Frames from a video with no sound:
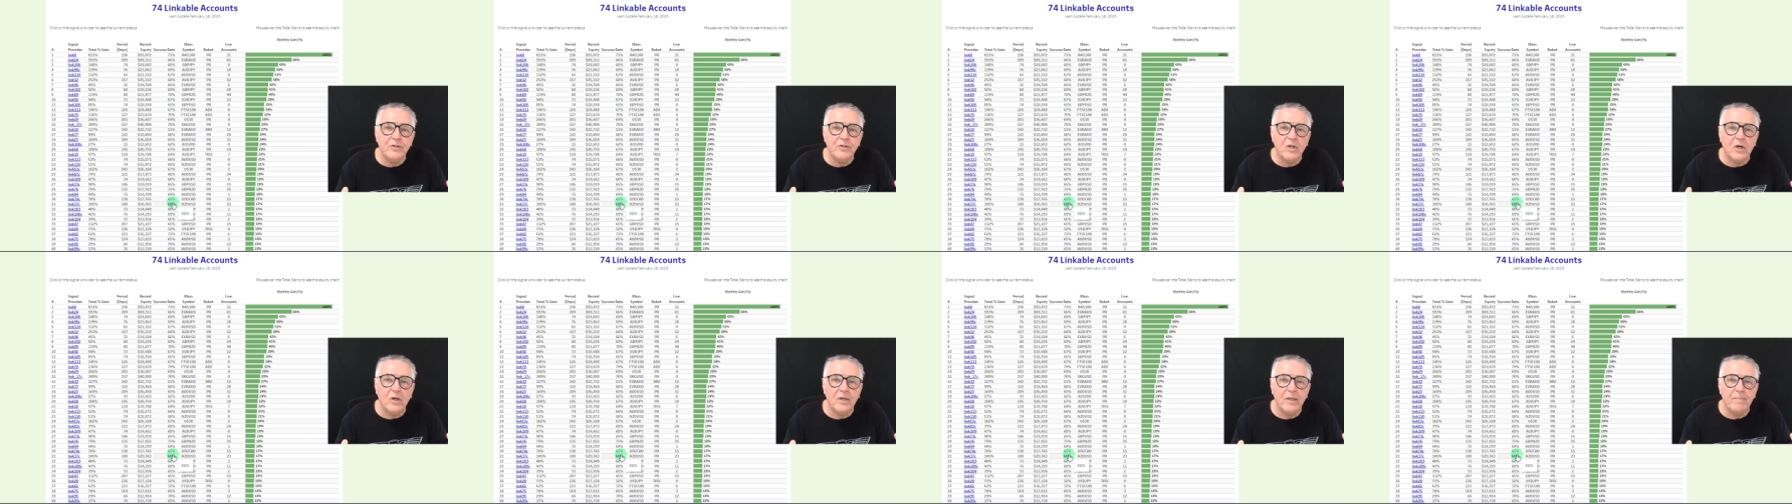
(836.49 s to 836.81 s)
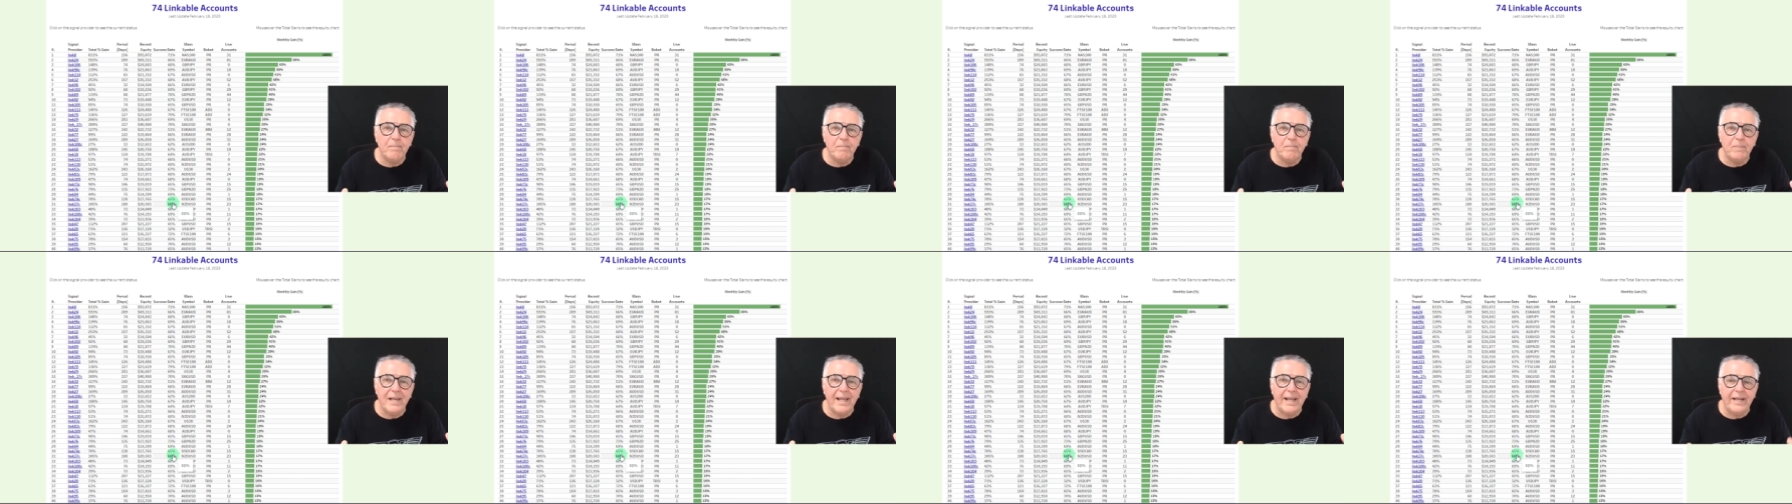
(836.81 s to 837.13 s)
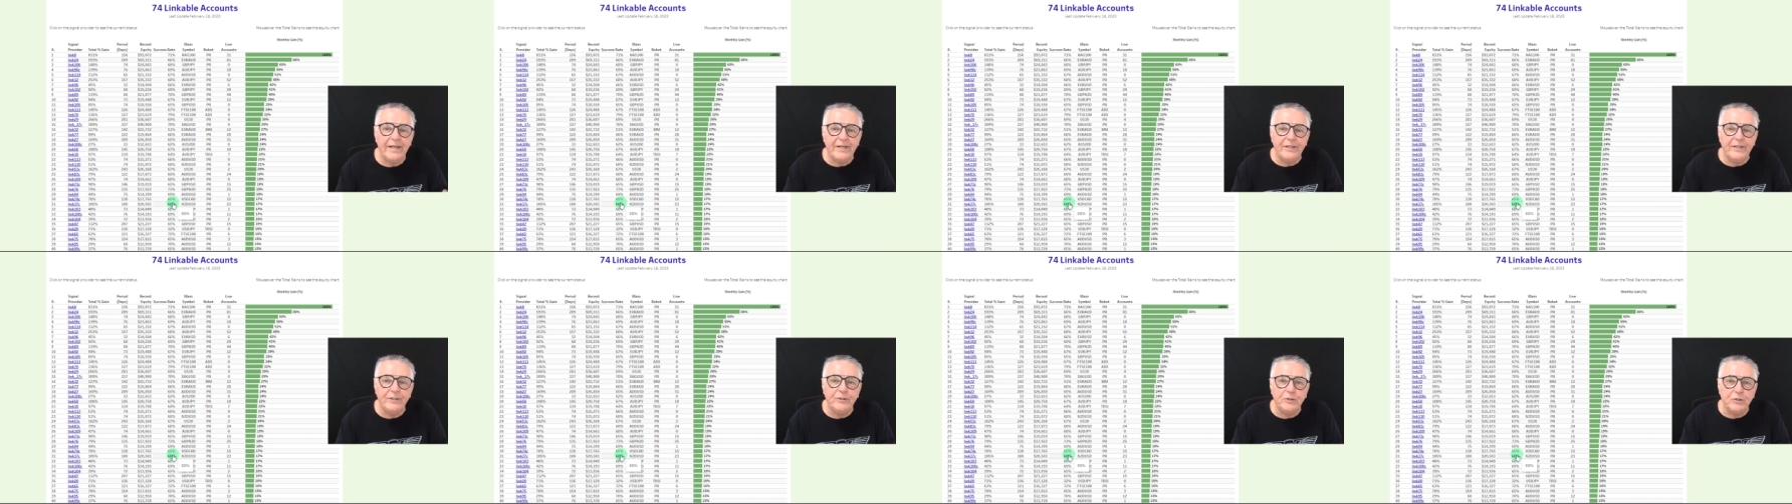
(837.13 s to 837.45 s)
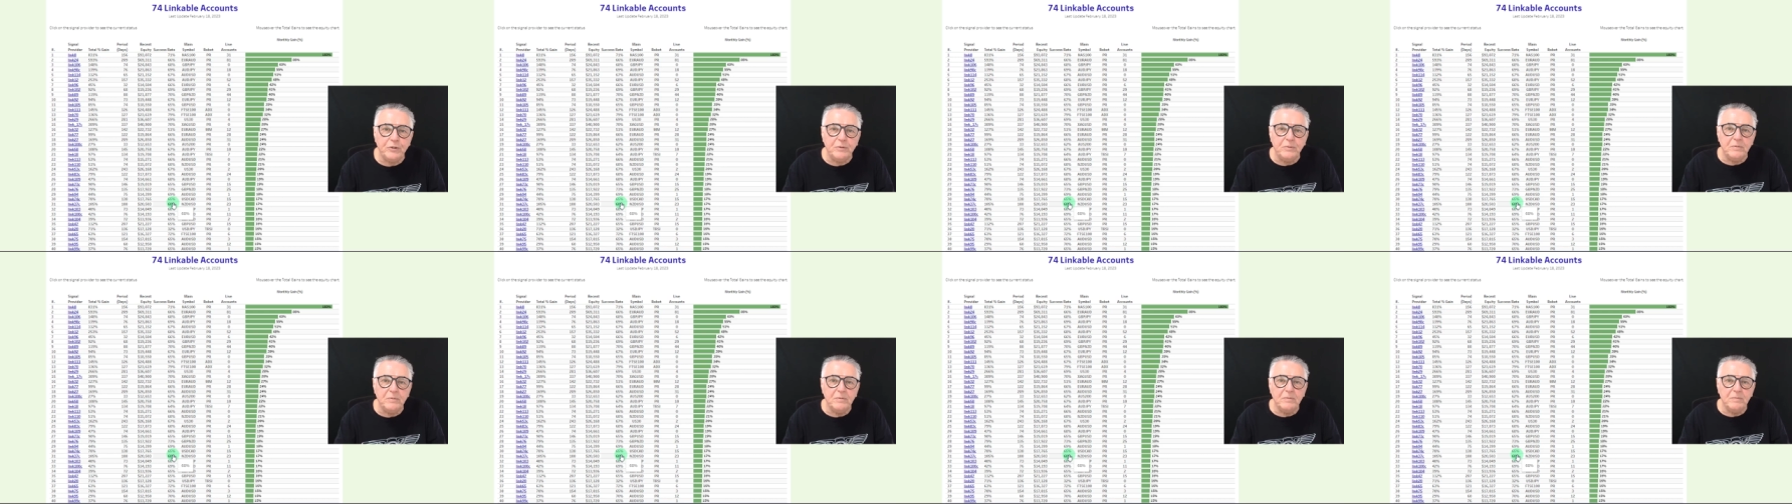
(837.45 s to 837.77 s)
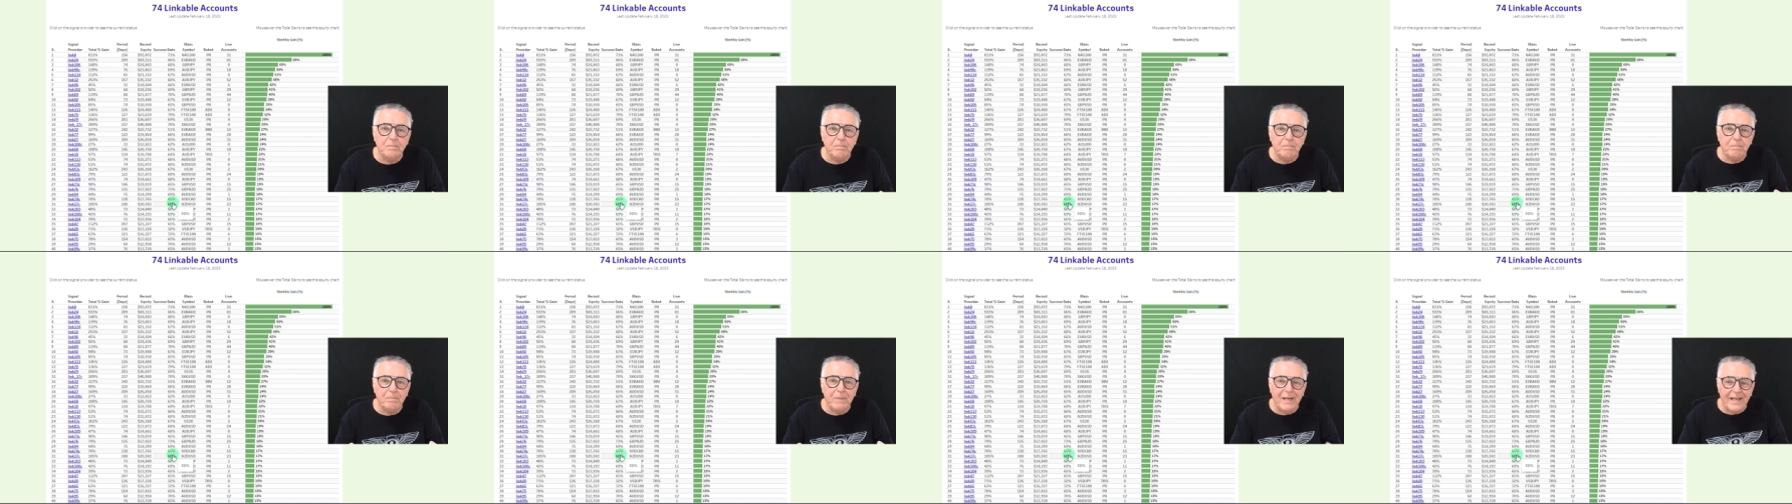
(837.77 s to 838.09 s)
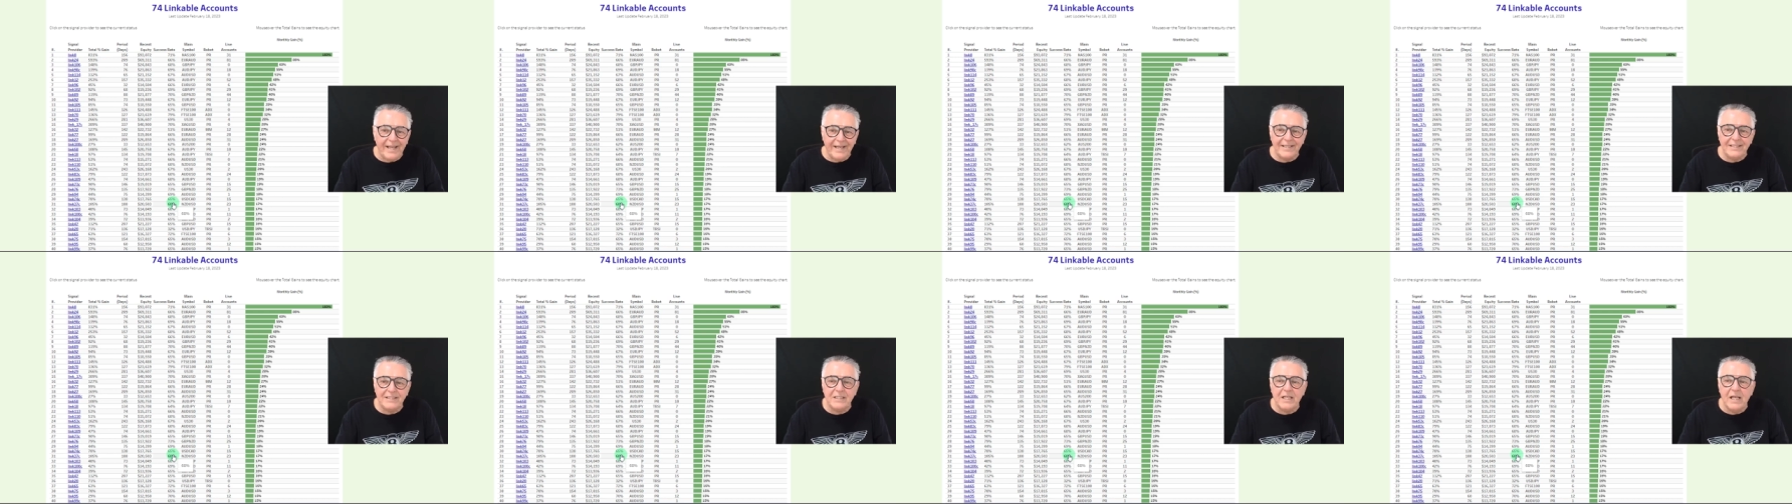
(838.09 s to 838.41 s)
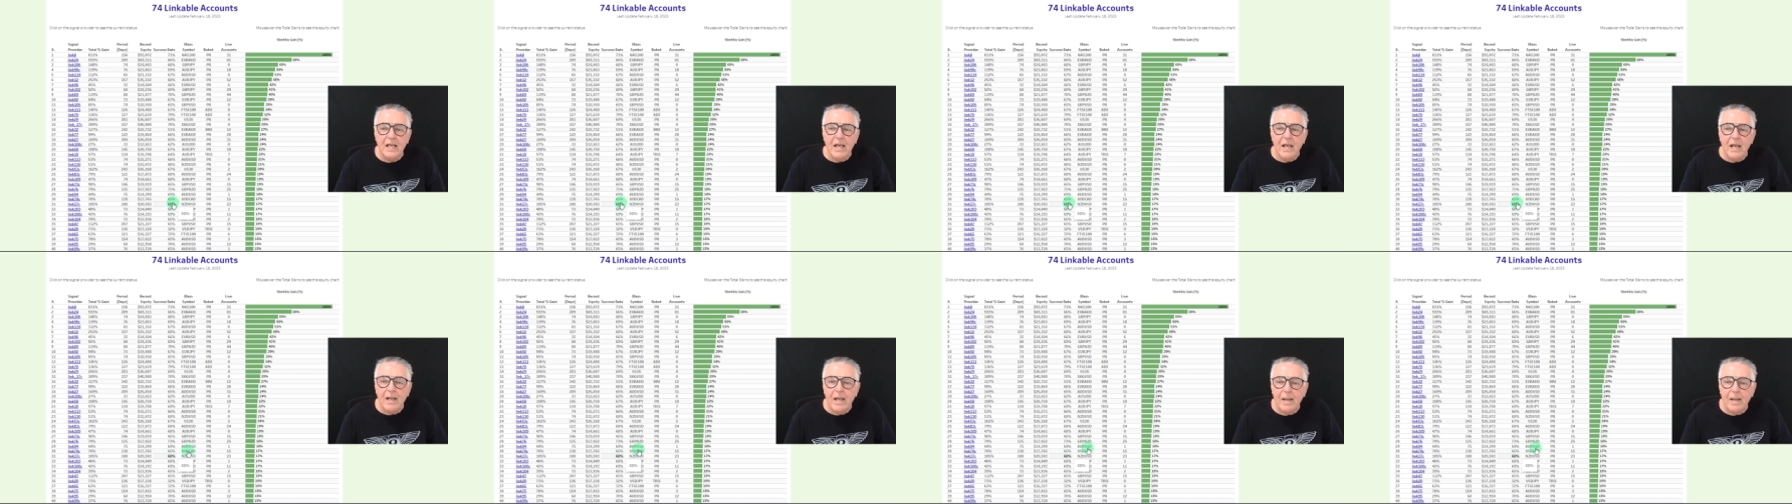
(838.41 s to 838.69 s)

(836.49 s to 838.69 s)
dollar plan into place